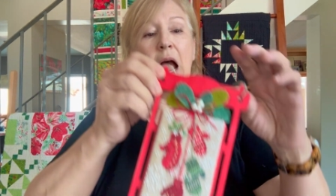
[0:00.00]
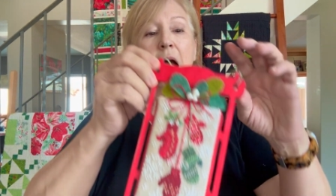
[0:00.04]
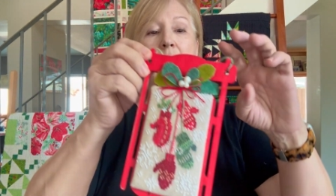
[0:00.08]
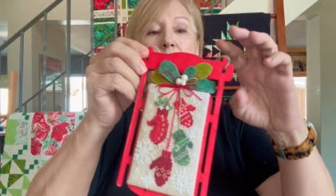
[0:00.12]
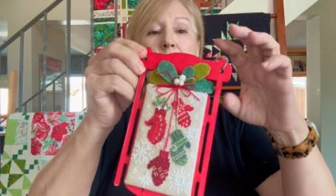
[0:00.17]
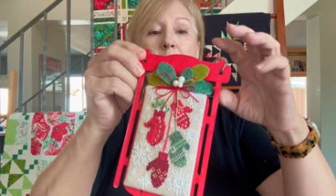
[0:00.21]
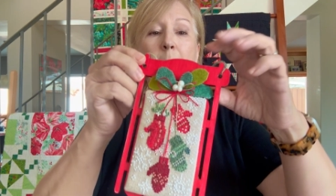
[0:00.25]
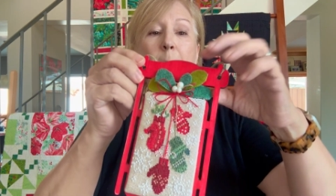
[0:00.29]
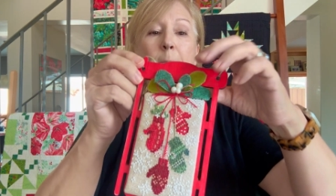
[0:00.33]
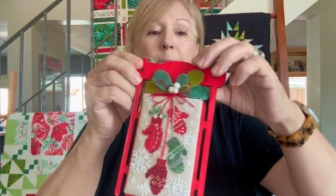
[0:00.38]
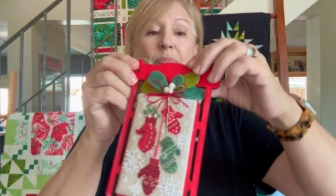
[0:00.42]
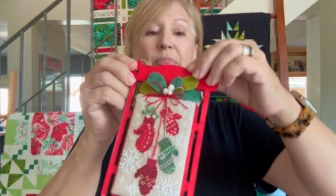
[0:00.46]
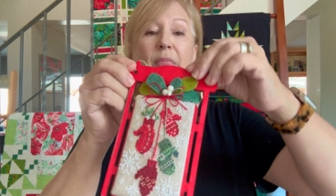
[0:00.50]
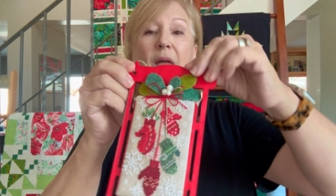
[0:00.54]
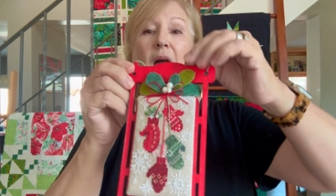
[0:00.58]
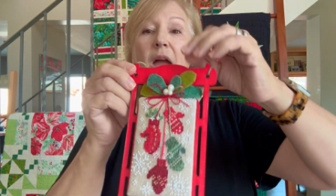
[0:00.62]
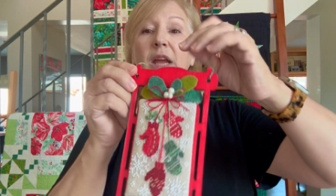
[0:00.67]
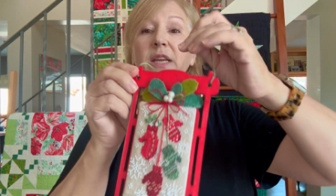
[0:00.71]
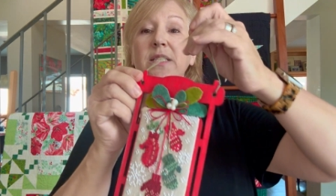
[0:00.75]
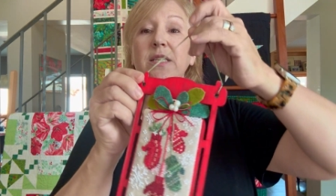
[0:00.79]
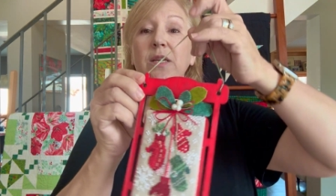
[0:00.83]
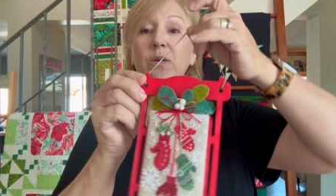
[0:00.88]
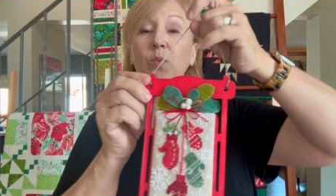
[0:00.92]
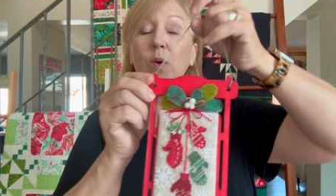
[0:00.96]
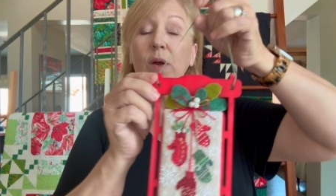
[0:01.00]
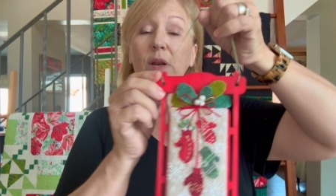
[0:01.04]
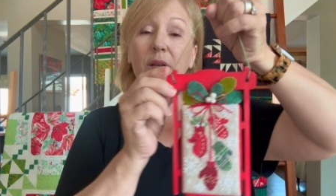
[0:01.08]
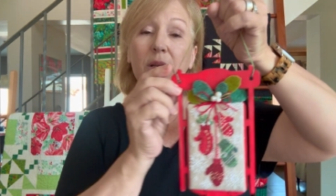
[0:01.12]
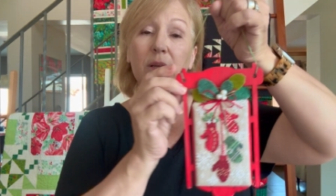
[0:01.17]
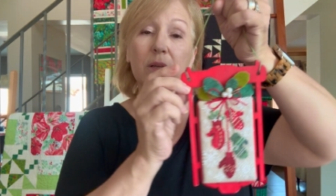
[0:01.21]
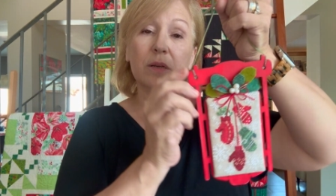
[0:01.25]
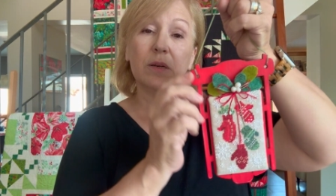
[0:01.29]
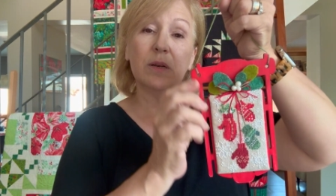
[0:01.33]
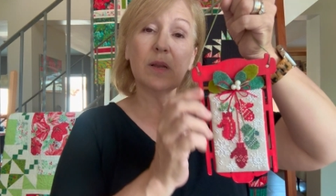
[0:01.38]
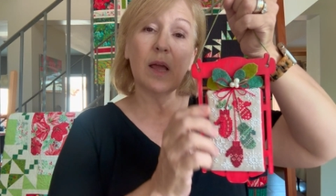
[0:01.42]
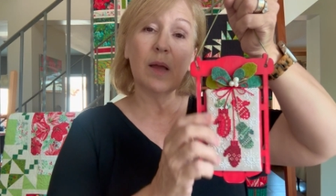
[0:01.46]
I did want
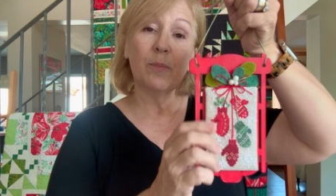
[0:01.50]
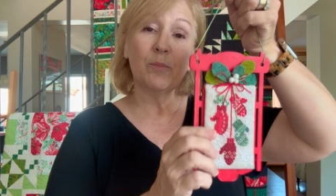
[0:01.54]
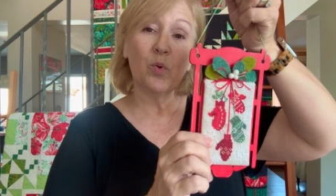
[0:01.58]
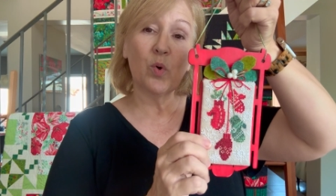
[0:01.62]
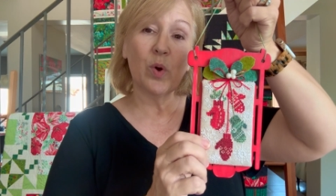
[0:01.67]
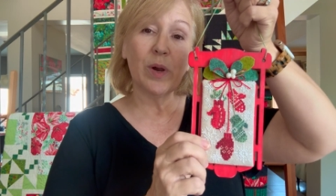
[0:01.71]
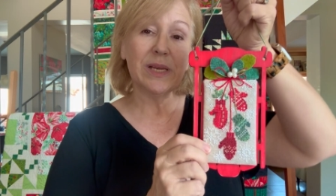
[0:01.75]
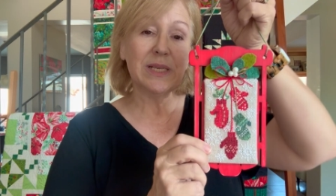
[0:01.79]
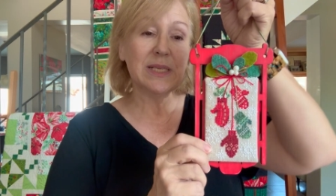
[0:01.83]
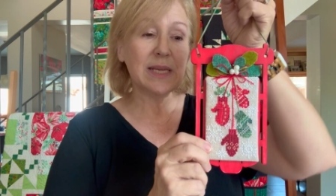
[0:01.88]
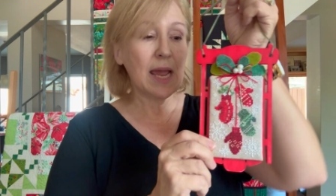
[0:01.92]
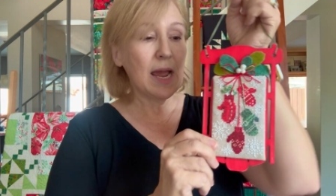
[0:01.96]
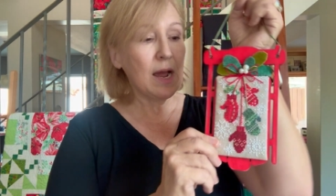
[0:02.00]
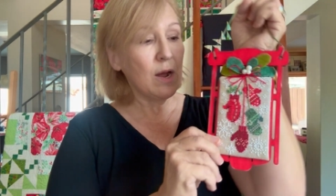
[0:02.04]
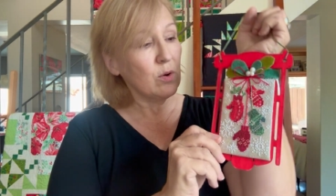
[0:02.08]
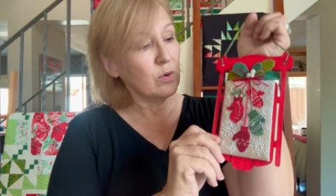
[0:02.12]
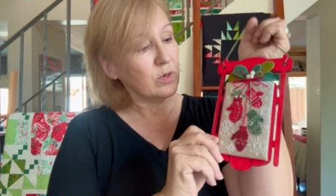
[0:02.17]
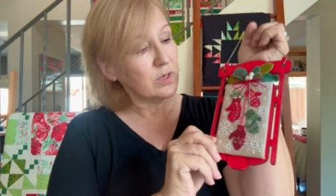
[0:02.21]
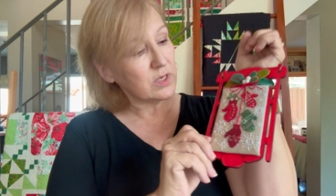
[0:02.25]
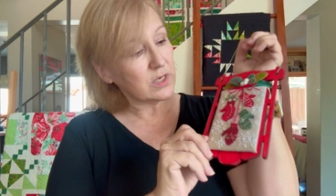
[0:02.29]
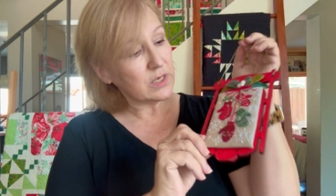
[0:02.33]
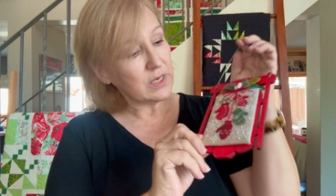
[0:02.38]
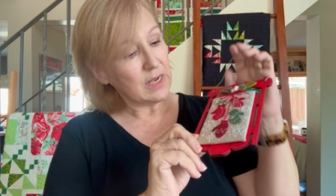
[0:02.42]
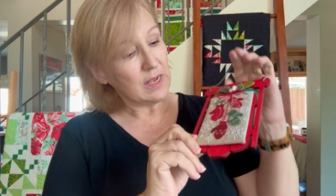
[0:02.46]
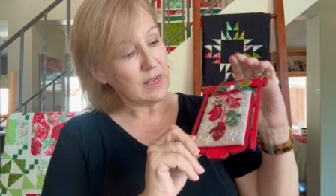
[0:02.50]
to point out